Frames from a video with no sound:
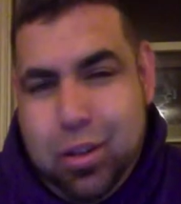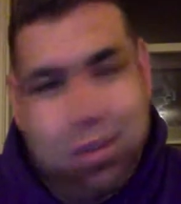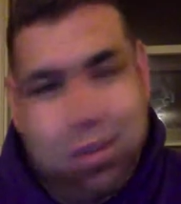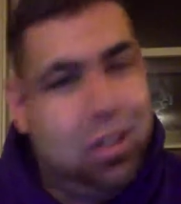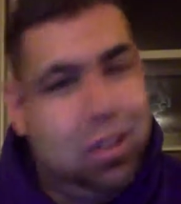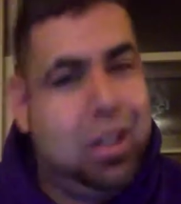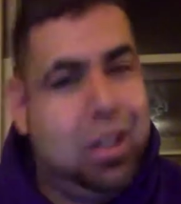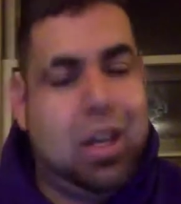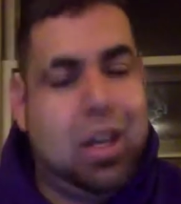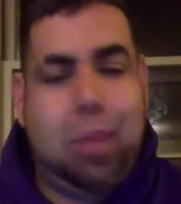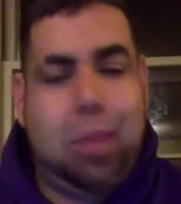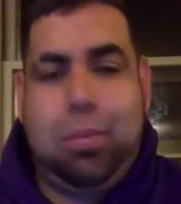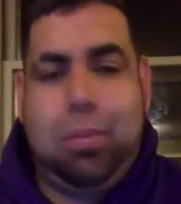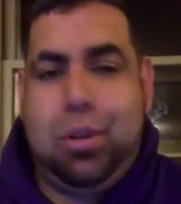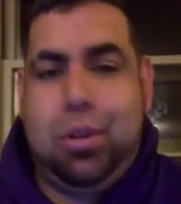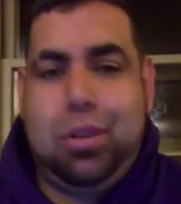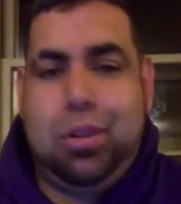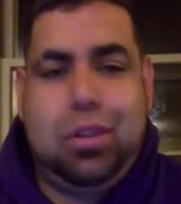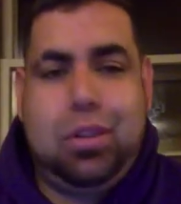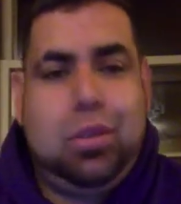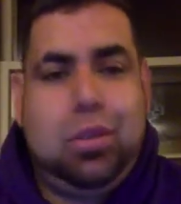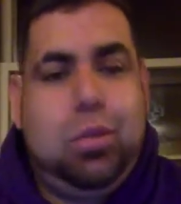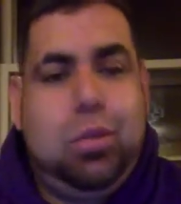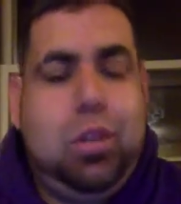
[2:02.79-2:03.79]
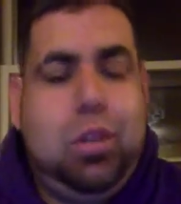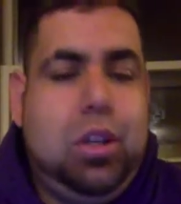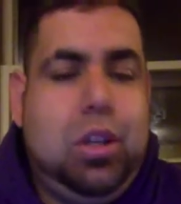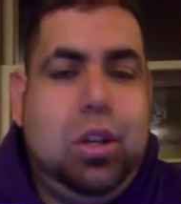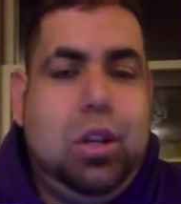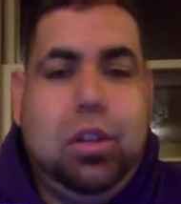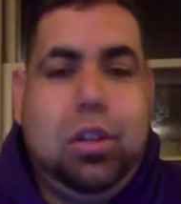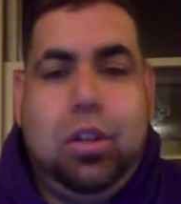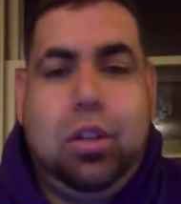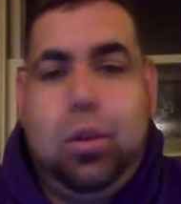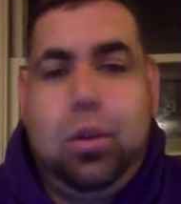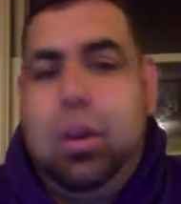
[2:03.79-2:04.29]
an in-app purchase where you
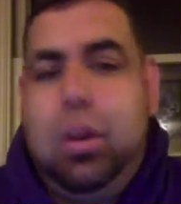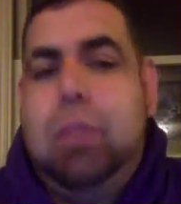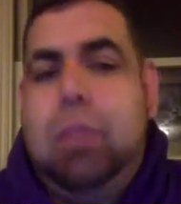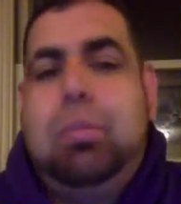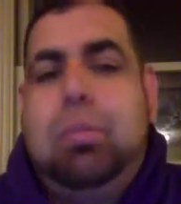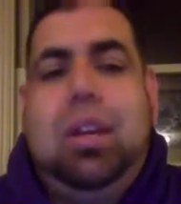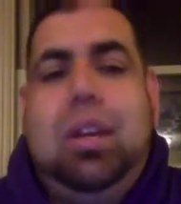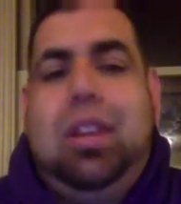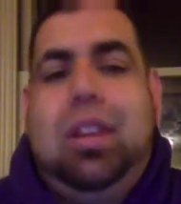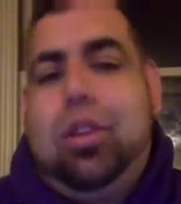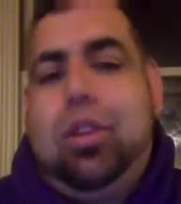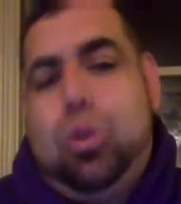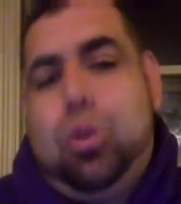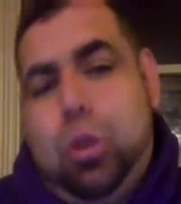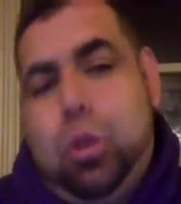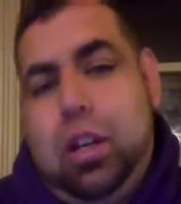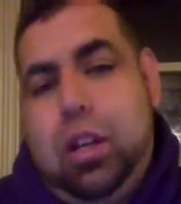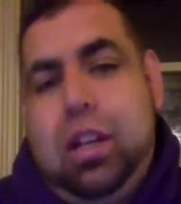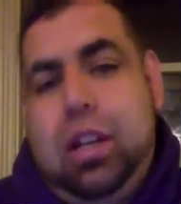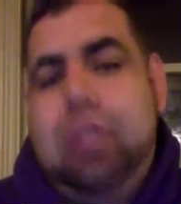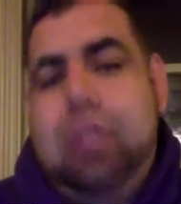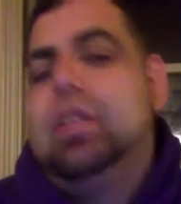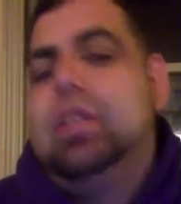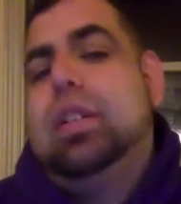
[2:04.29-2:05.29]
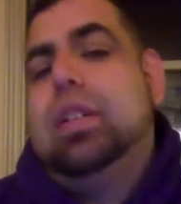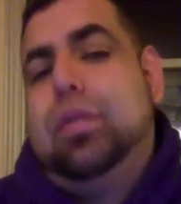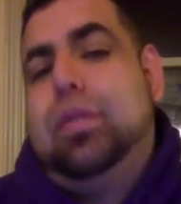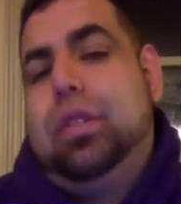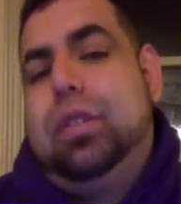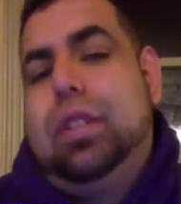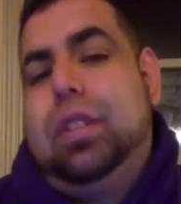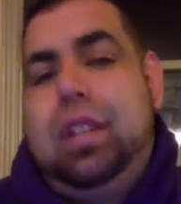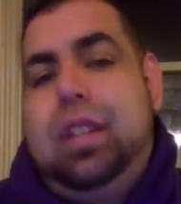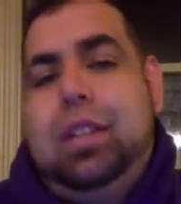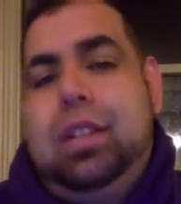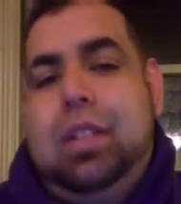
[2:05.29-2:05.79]
can do MP3s and different
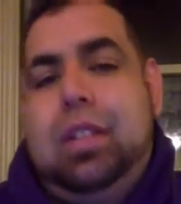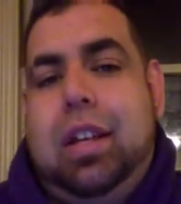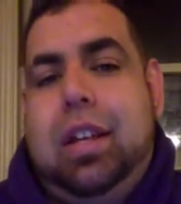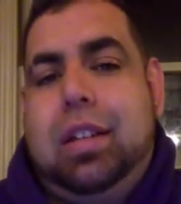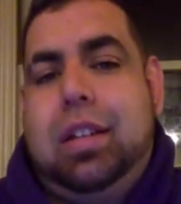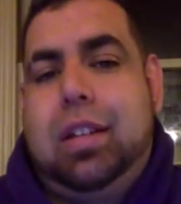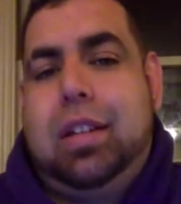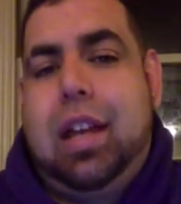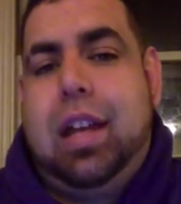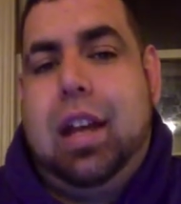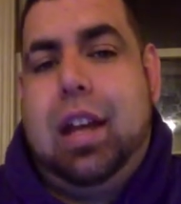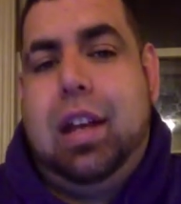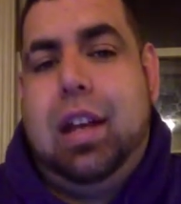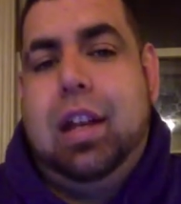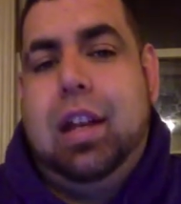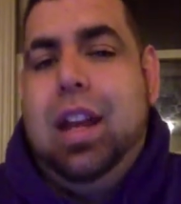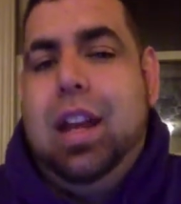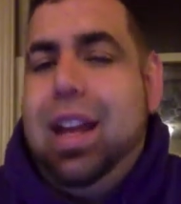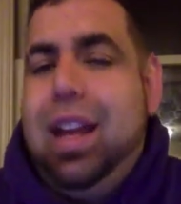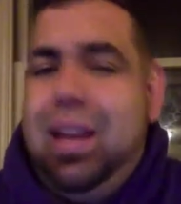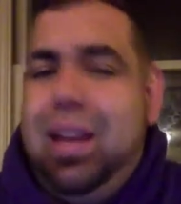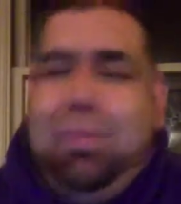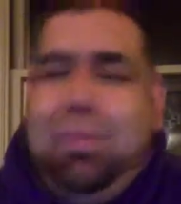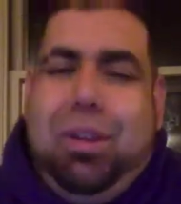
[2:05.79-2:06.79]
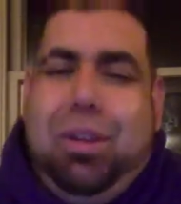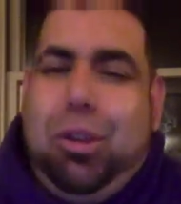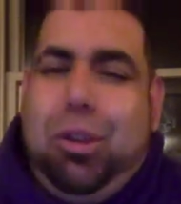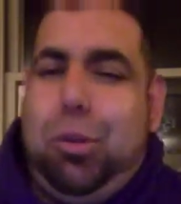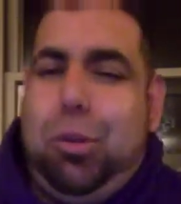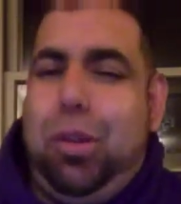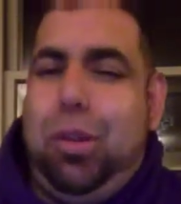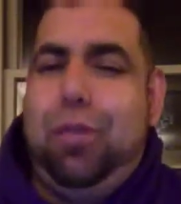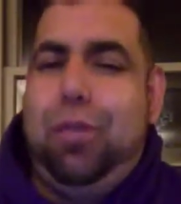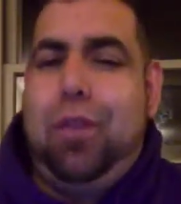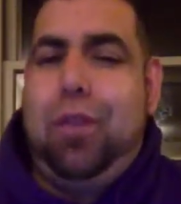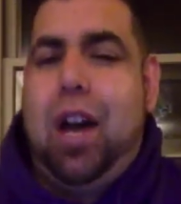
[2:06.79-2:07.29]
things like that.
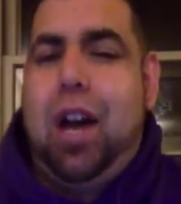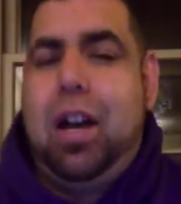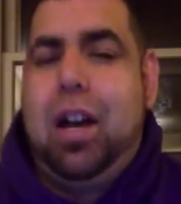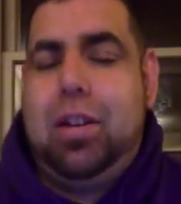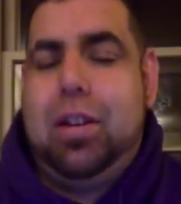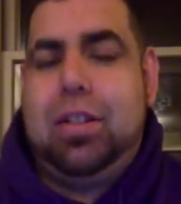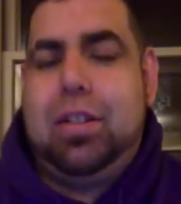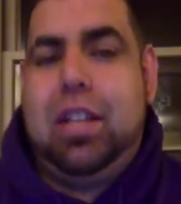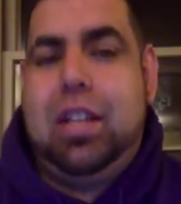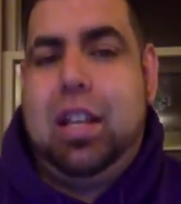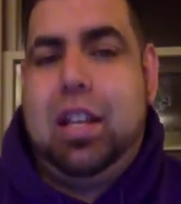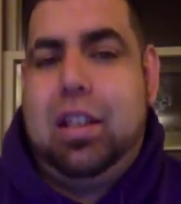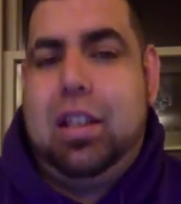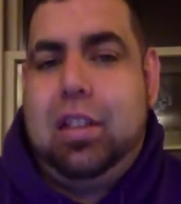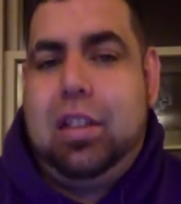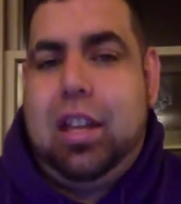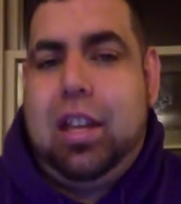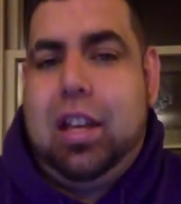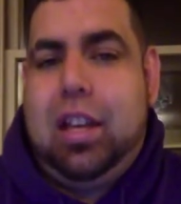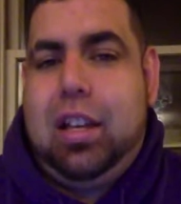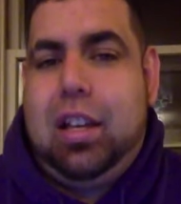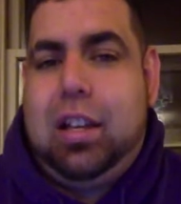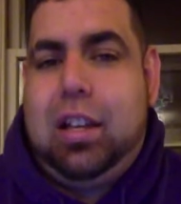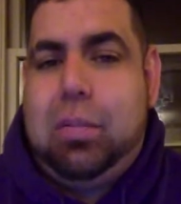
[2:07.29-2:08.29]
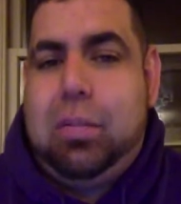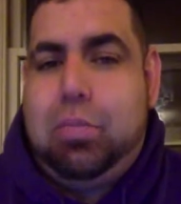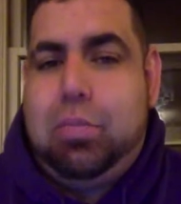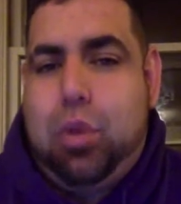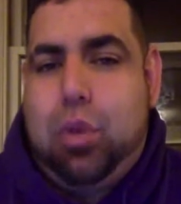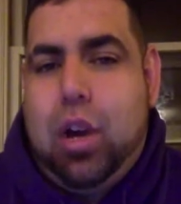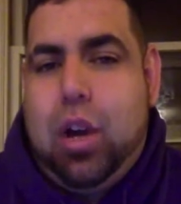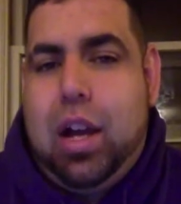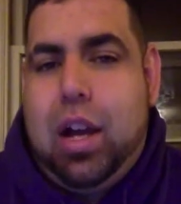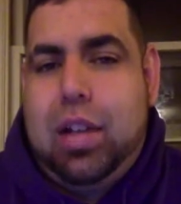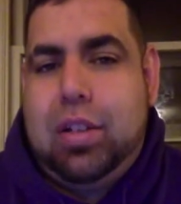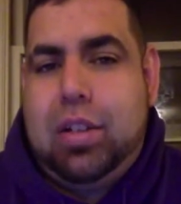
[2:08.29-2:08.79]
MP3 files, they
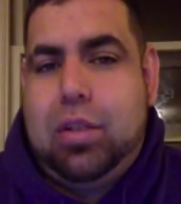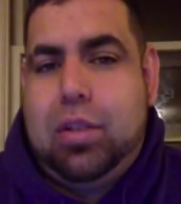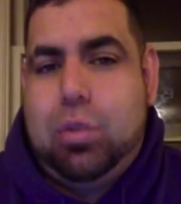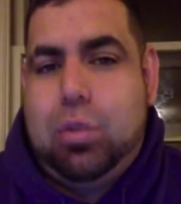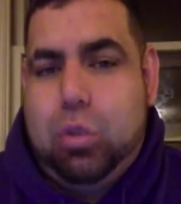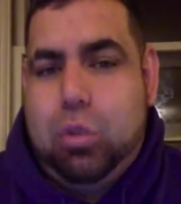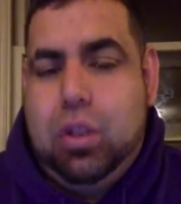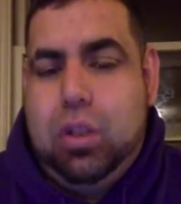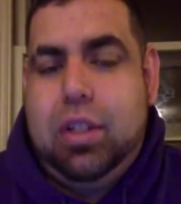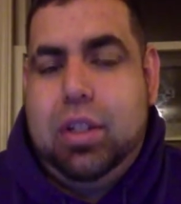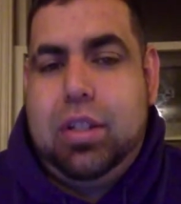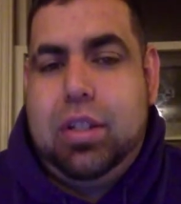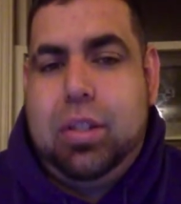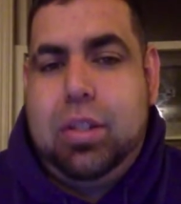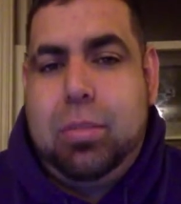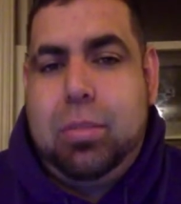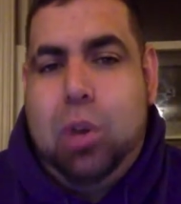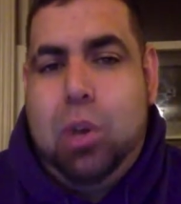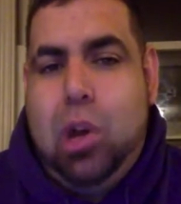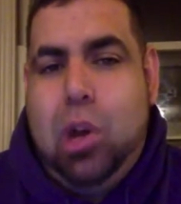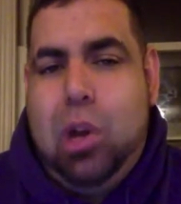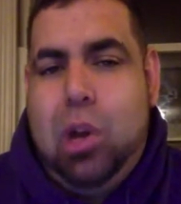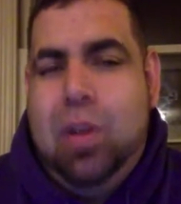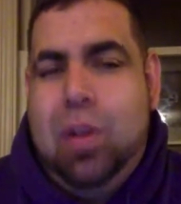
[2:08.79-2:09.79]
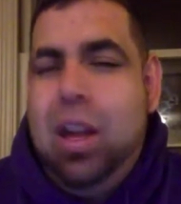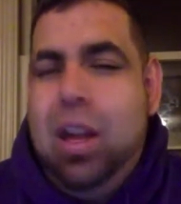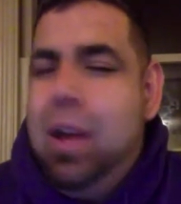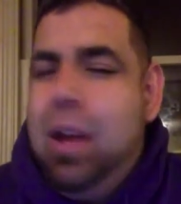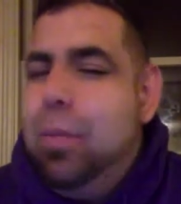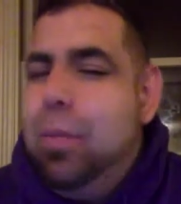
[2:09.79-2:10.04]
compress really small.